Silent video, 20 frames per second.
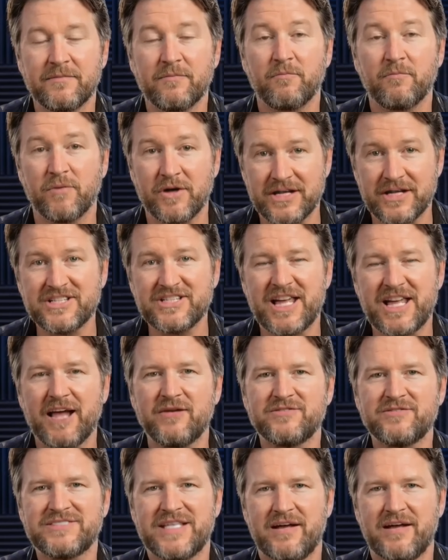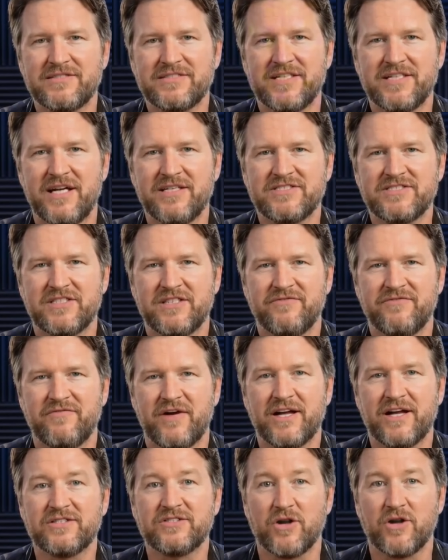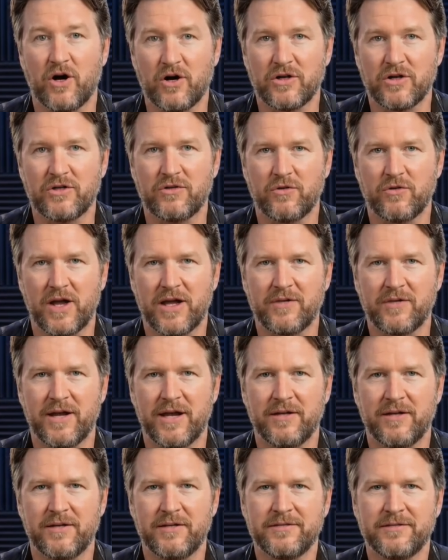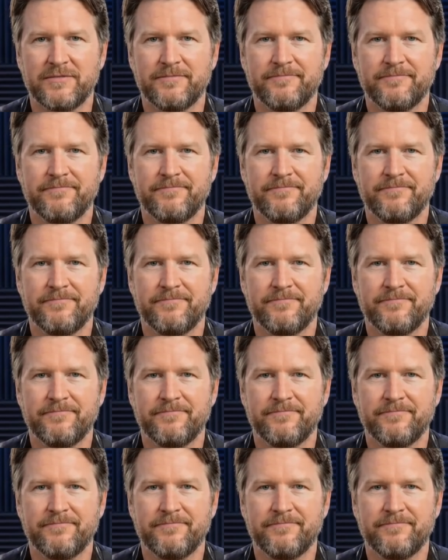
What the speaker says: Bring shadows down a touch to define darker crater areas.